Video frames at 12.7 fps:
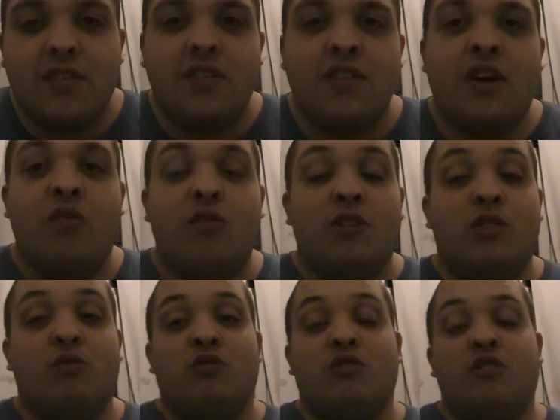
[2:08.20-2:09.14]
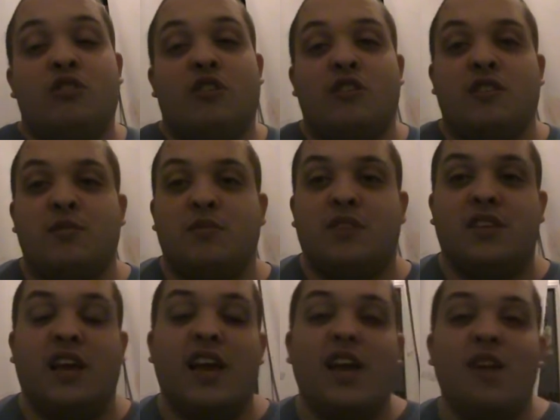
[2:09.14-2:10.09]
no, this was an awesome
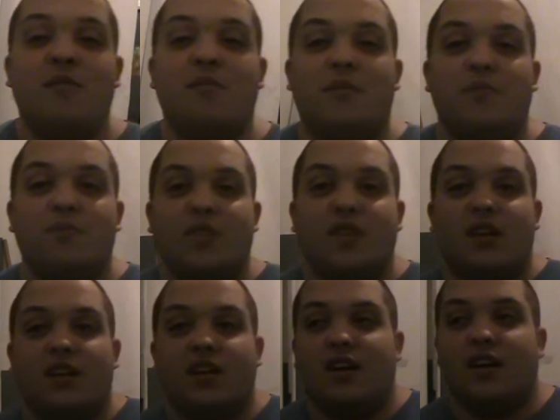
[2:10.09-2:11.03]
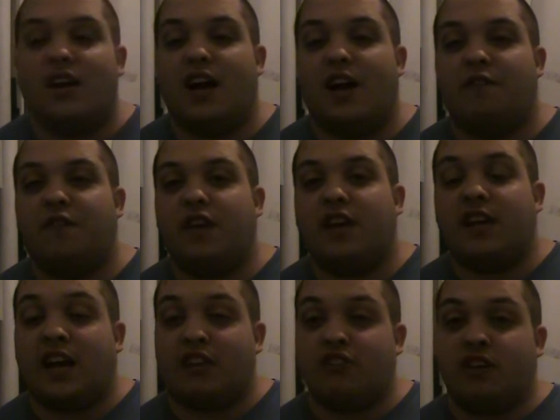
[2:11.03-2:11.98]
game.
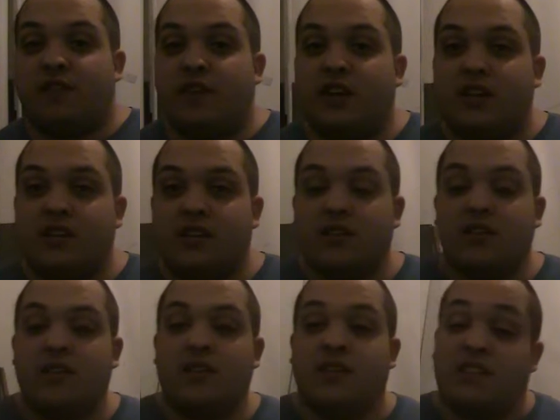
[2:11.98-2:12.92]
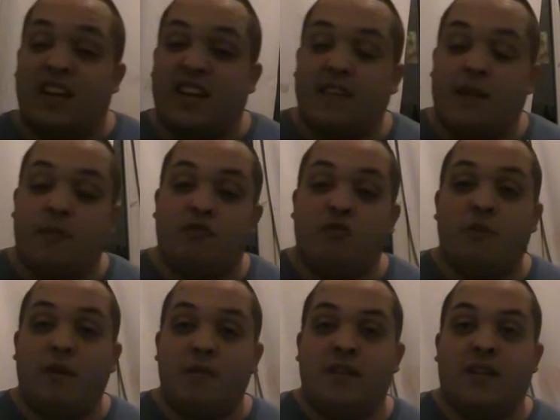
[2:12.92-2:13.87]
Akashi, I think next episode,
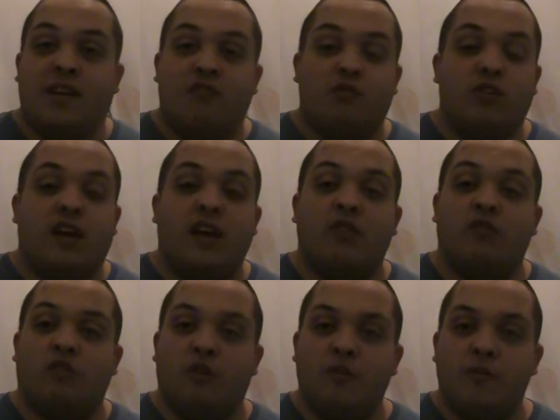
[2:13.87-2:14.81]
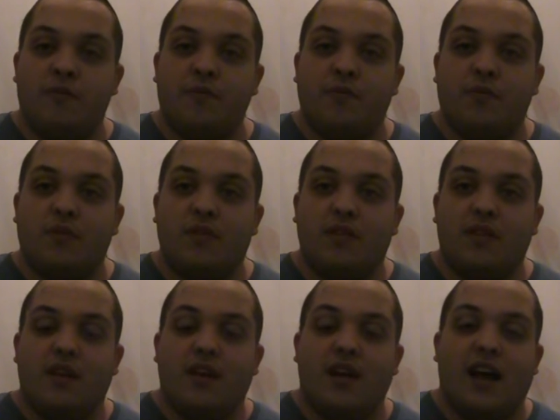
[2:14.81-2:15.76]
maybe the last one, I don't know.
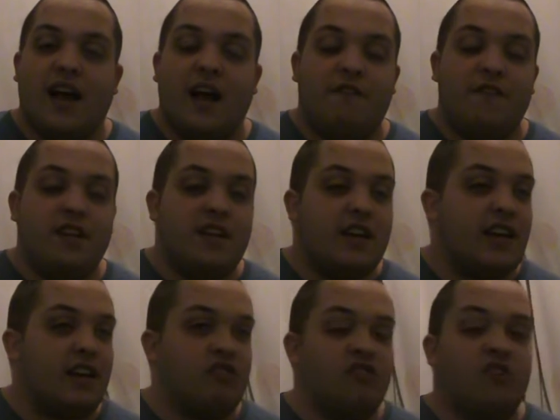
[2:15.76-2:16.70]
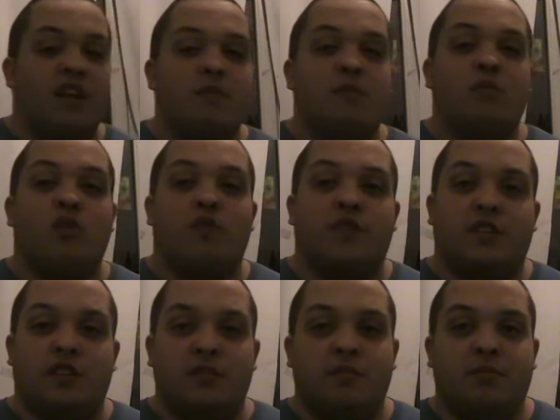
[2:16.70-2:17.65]
I think Akashi is gonna be more of a
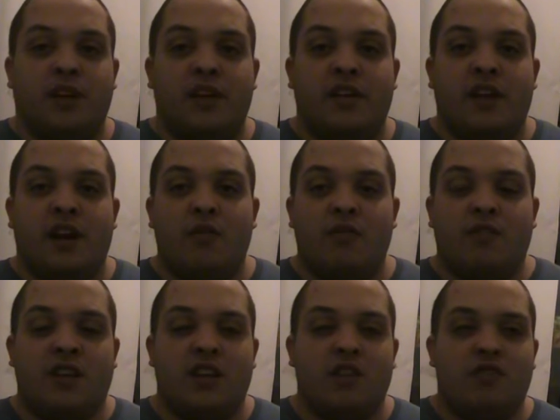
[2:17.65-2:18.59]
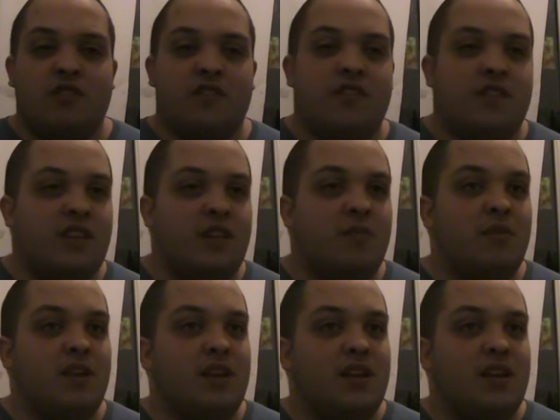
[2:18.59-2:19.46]
team player now. He's gonna use his team.